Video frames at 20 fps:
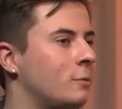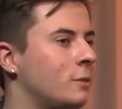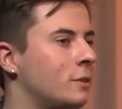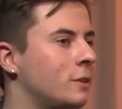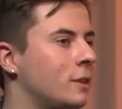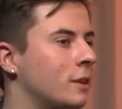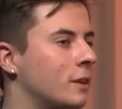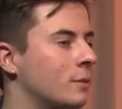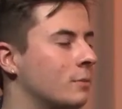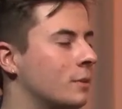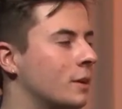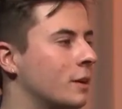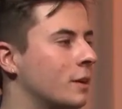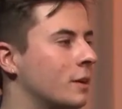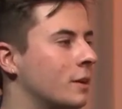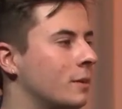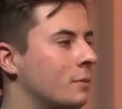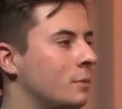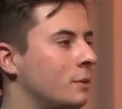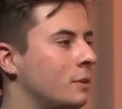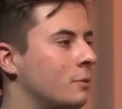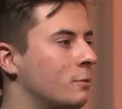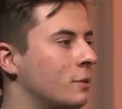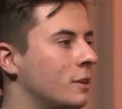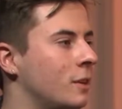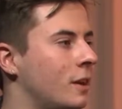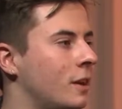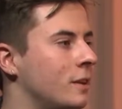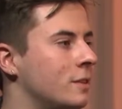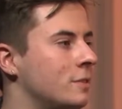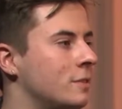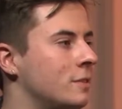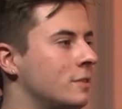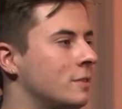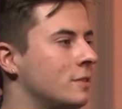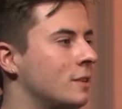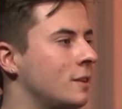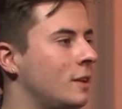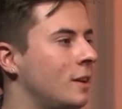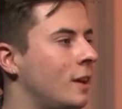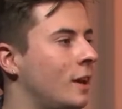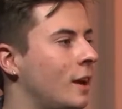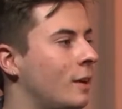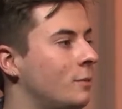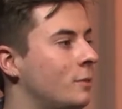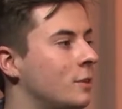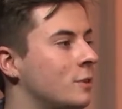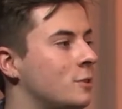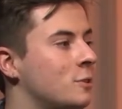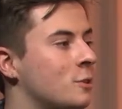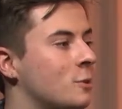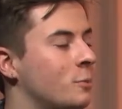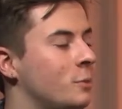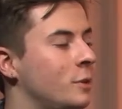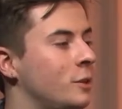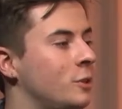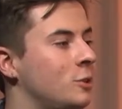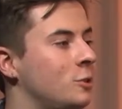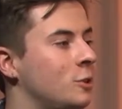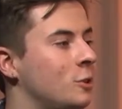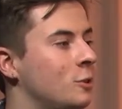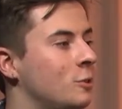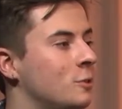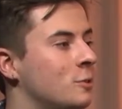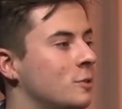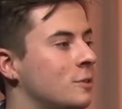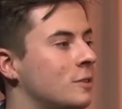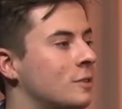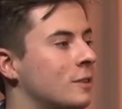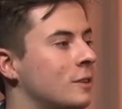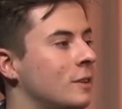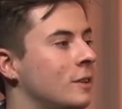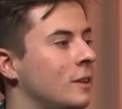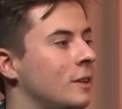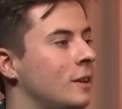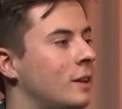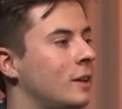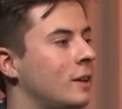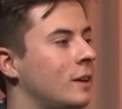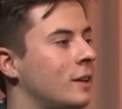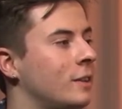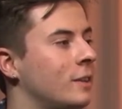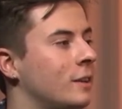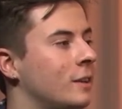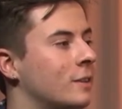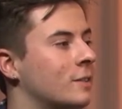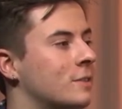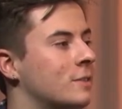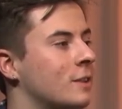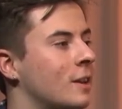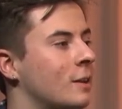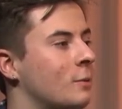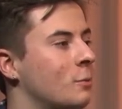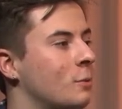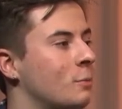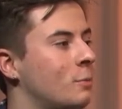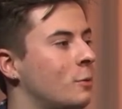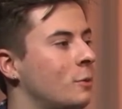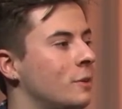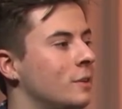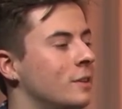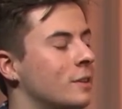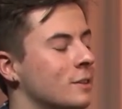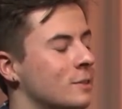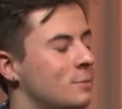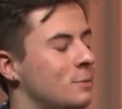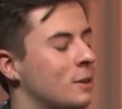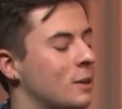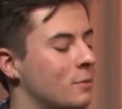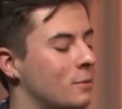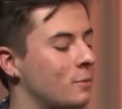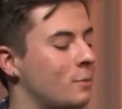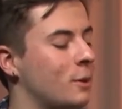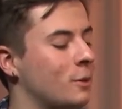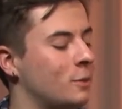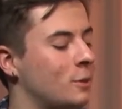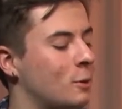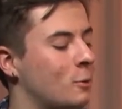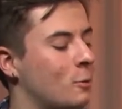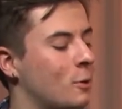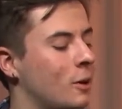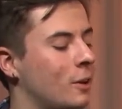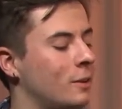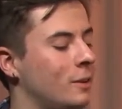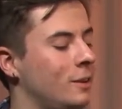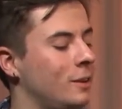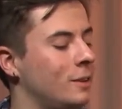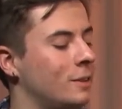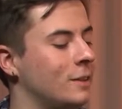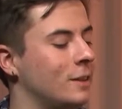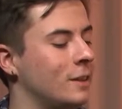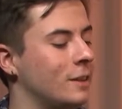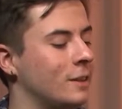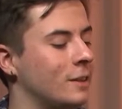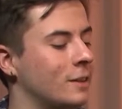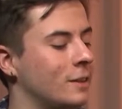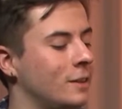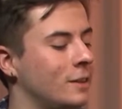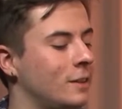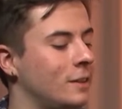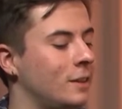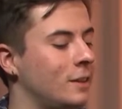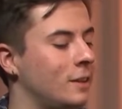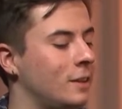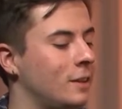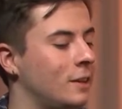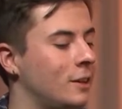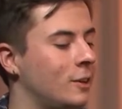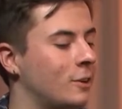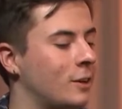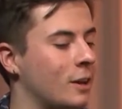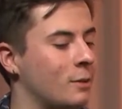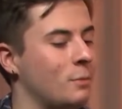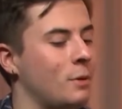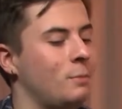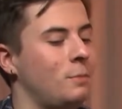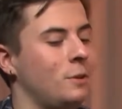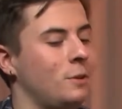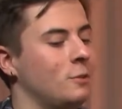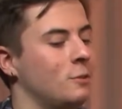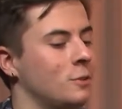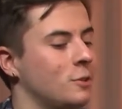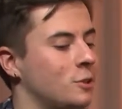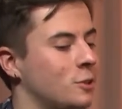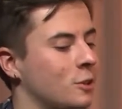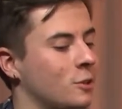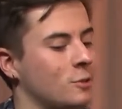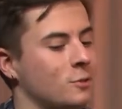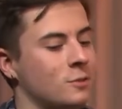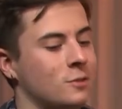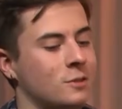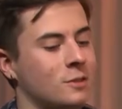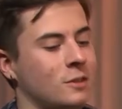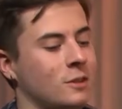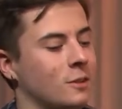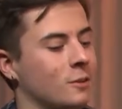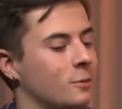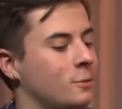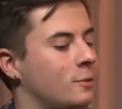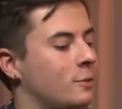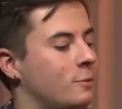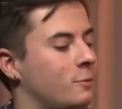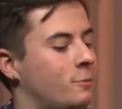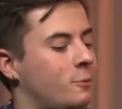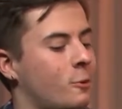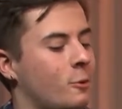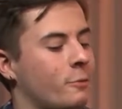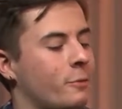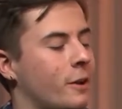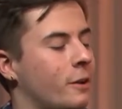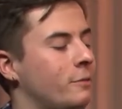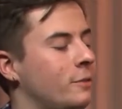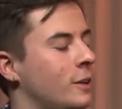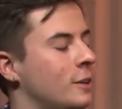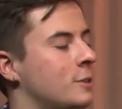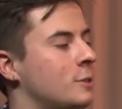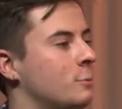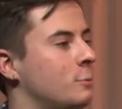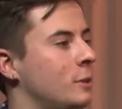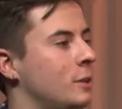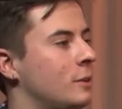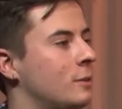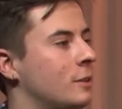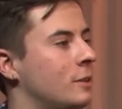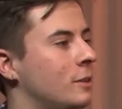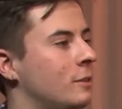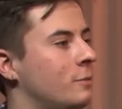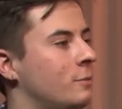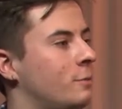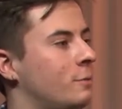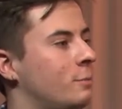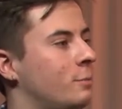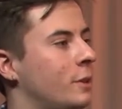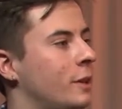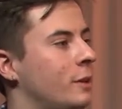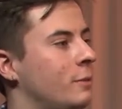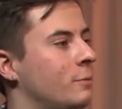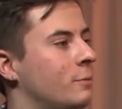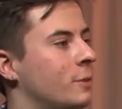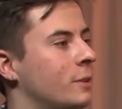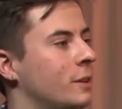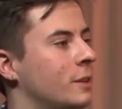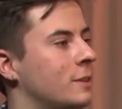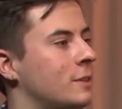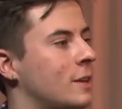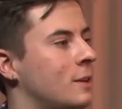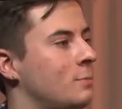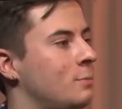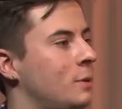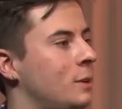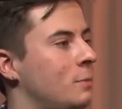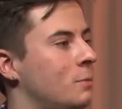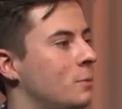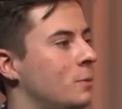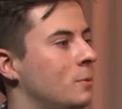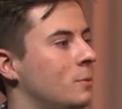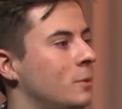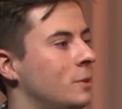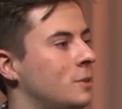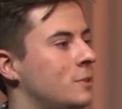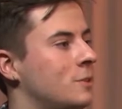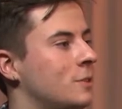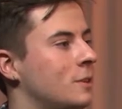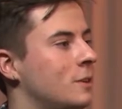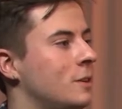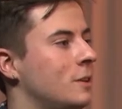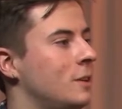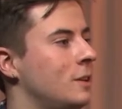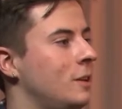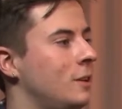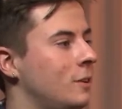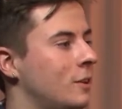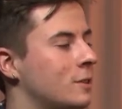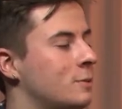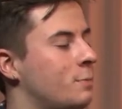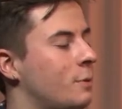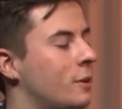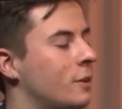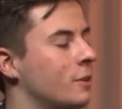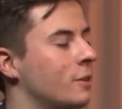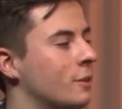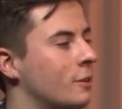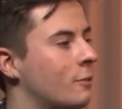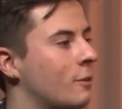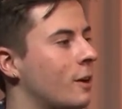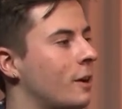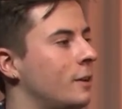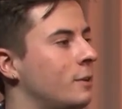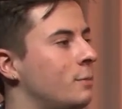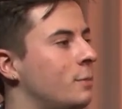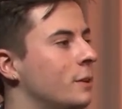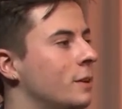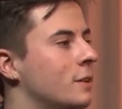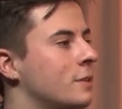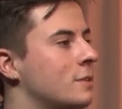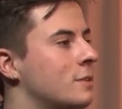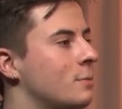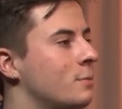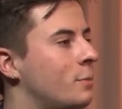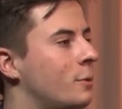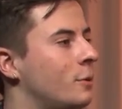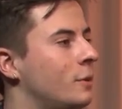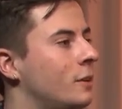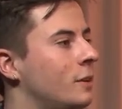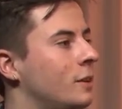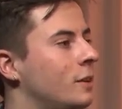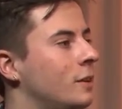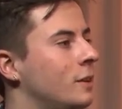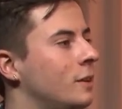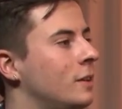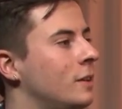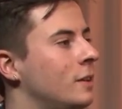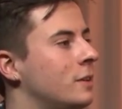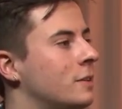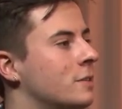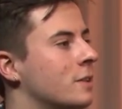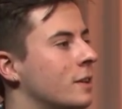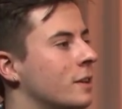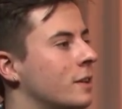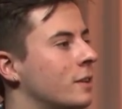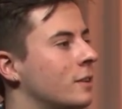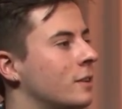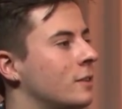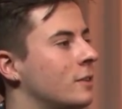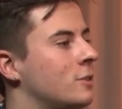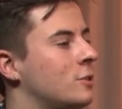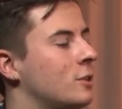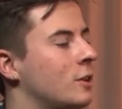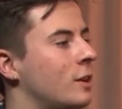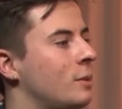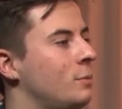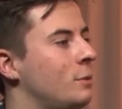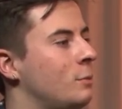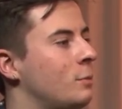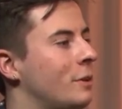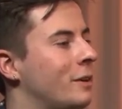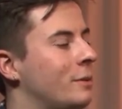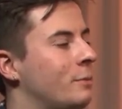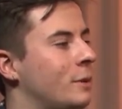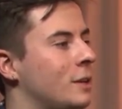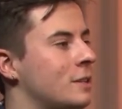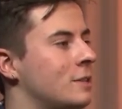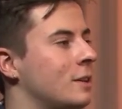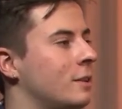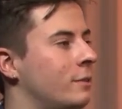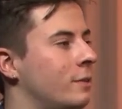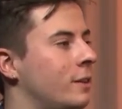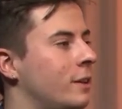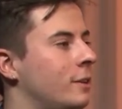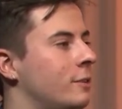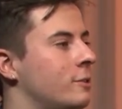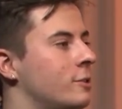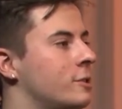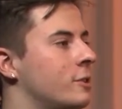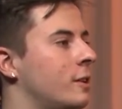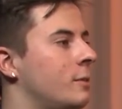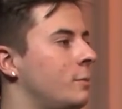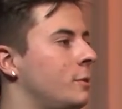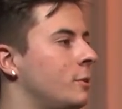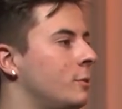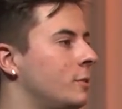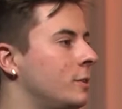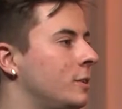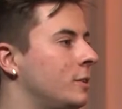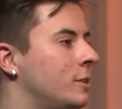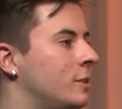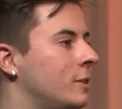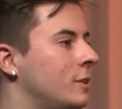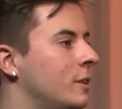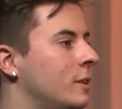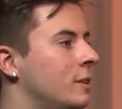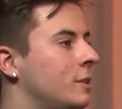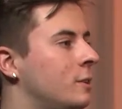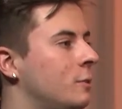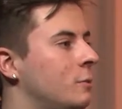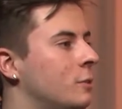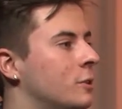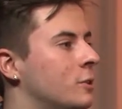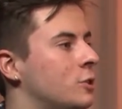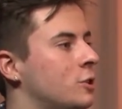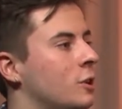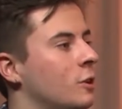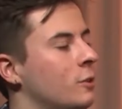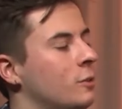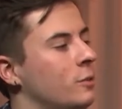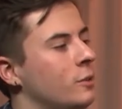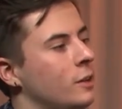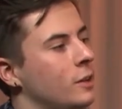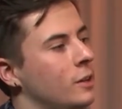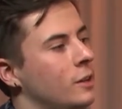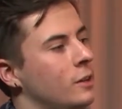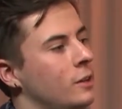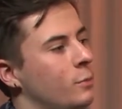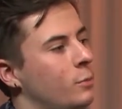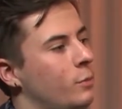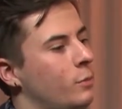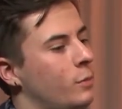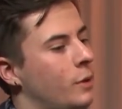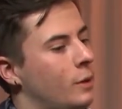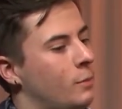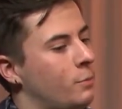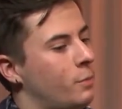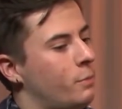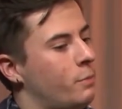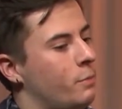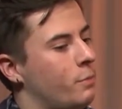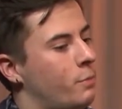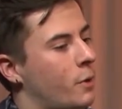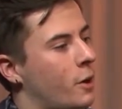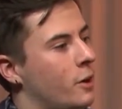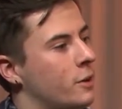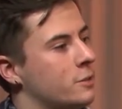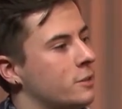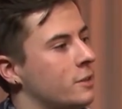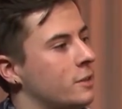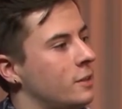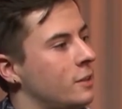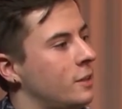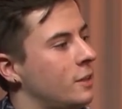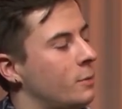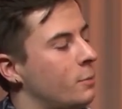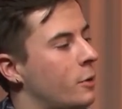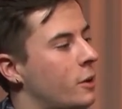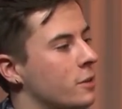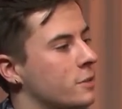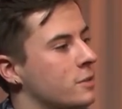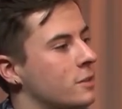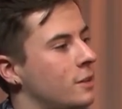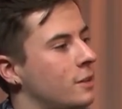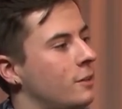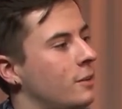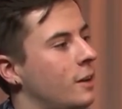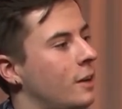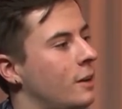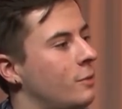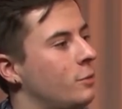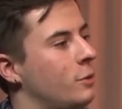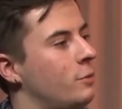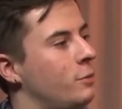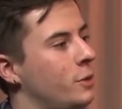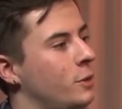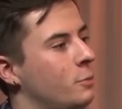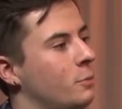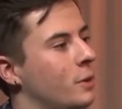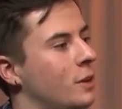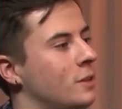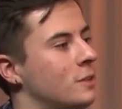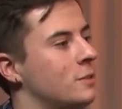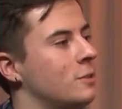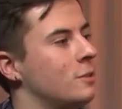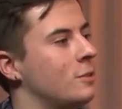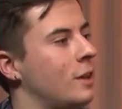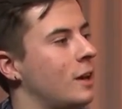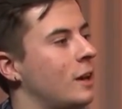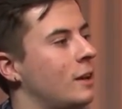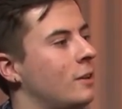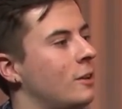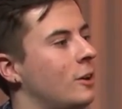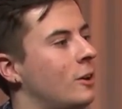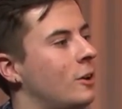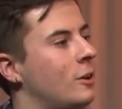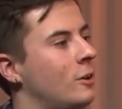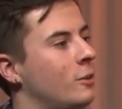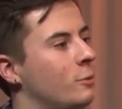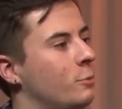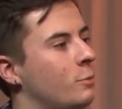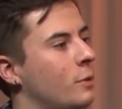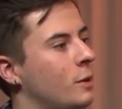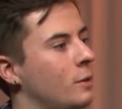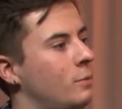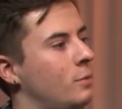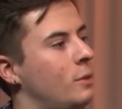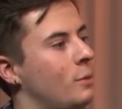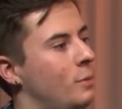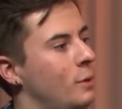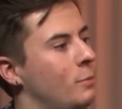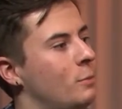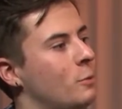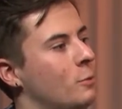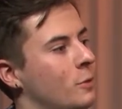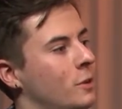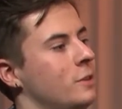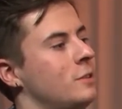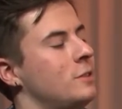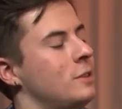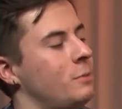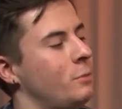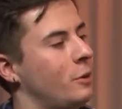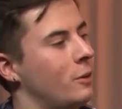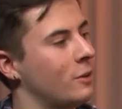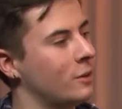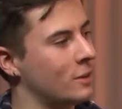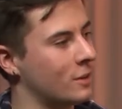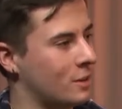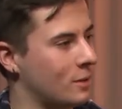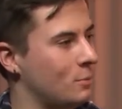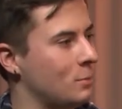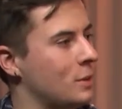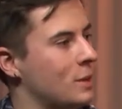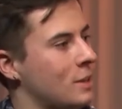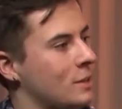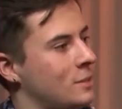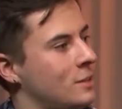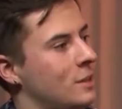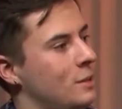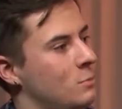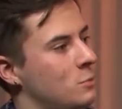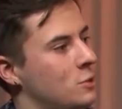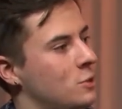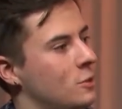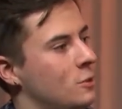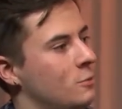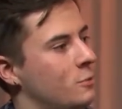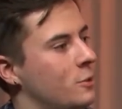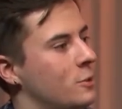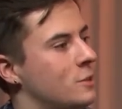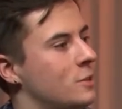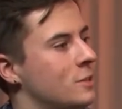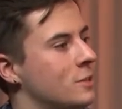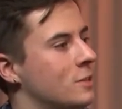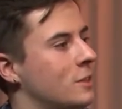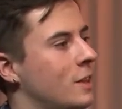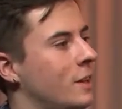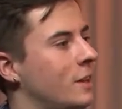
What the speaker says: one thing I'm kind of coming to realize is I've done so many shows, and I think at one point it does become about the quality. Okay, I might be doing shows, 4 or 5 nights a week and playing for 10 people, which, that's part of the grind. But at some point, it's should I be wearing myself thin, or should I be only doing a show in Boston, in the Boston area, every few months, so that all of the people who want to see me are going to come to that same show, versus